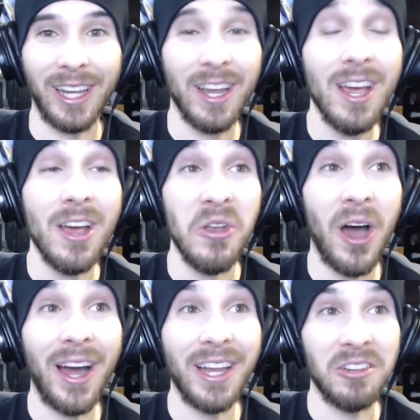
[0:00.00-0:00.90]
like
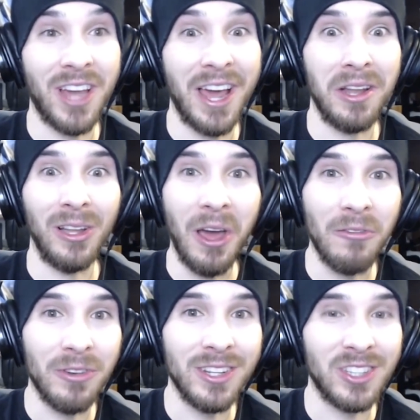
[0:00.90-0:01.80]
9, 10,
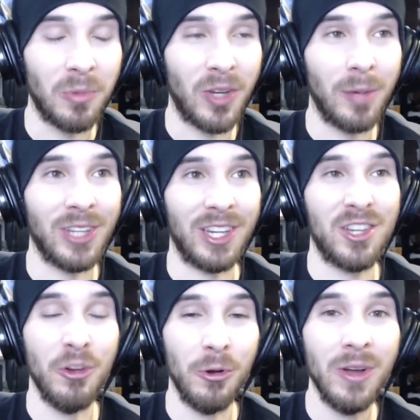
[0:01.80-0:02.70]
11, sometimes like
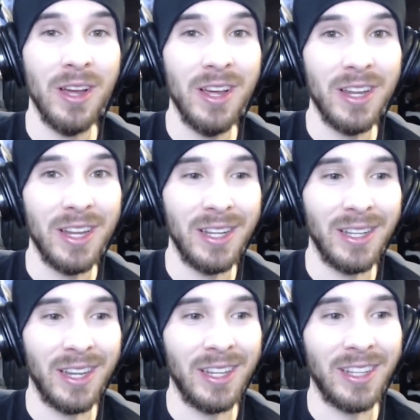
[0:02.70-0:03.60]
2
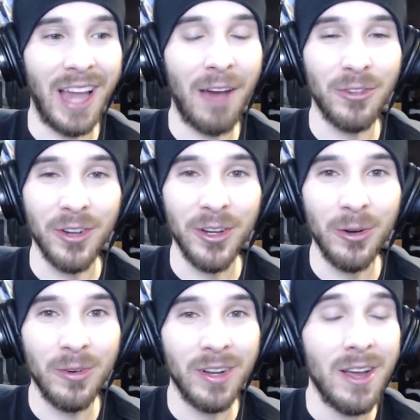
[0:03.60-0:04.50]
in the, in the
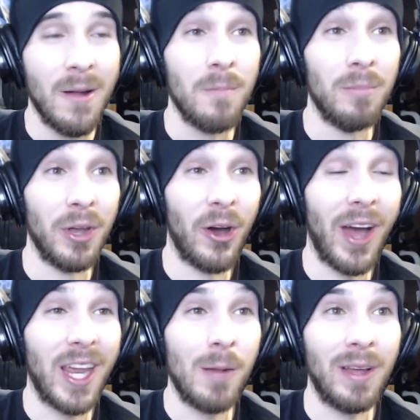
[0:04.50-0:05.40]
afternoon. But no,
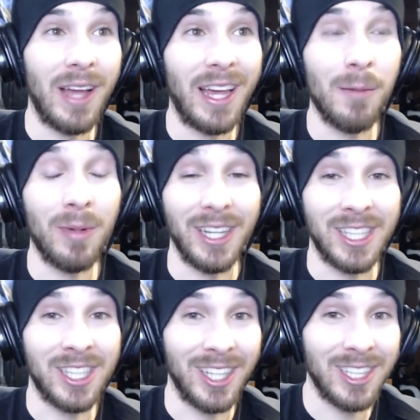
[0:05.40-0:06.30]
I get up at I get up at
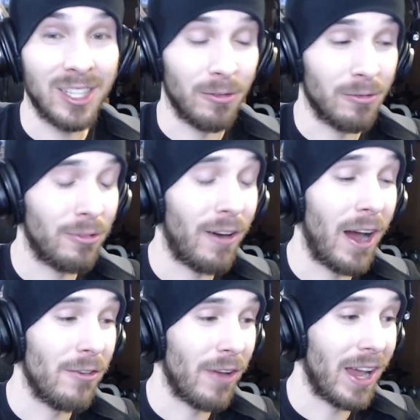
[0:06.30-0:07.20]
like six to
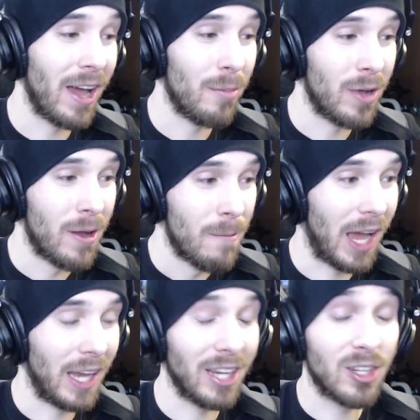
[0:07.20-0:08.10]
five a.m.
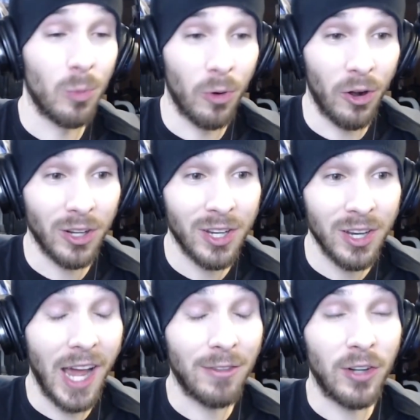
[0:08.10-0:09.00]
I, I get to
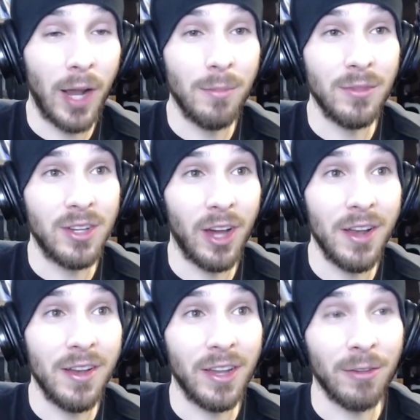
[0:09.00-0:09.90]
work, and after I'm
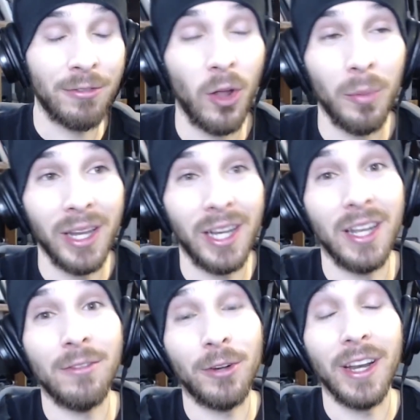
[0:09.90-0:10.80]
done
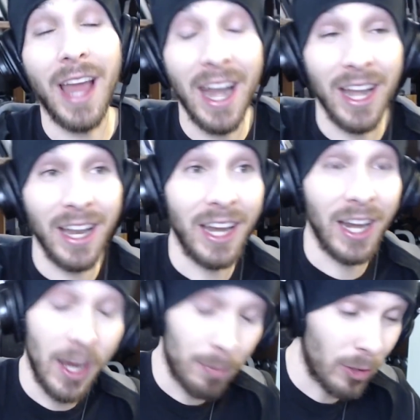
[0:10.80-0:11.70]
filming and freaking editing and